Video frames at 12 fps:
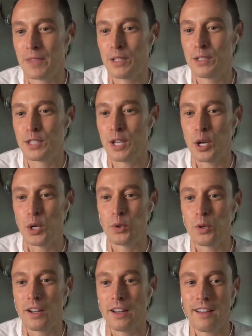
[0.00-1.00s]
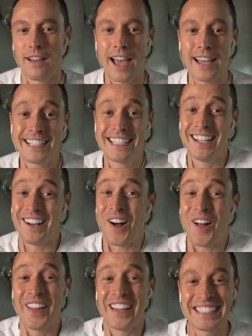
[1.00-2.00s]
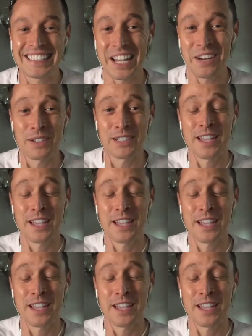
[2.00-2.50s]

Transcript: So all I said was,